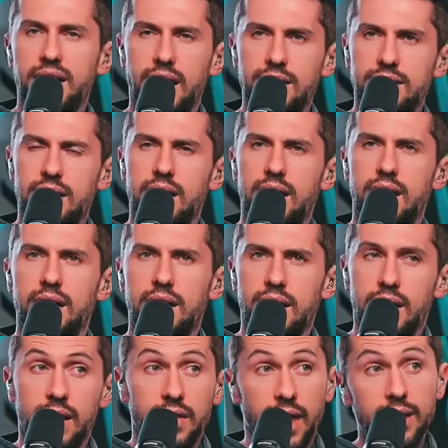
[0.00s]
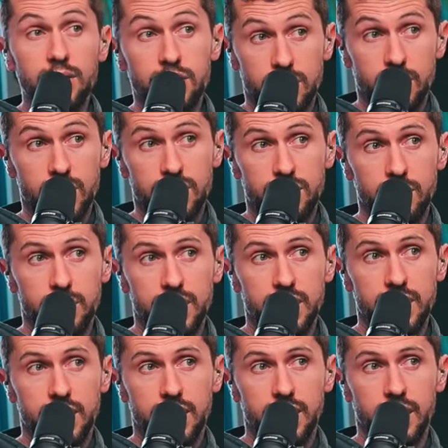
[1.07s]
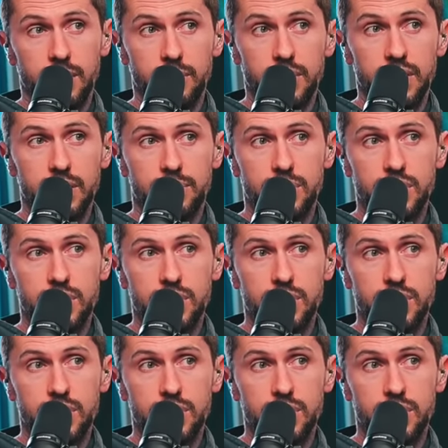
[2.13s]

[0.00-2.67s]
right, guys. Thank you so much for being here. I really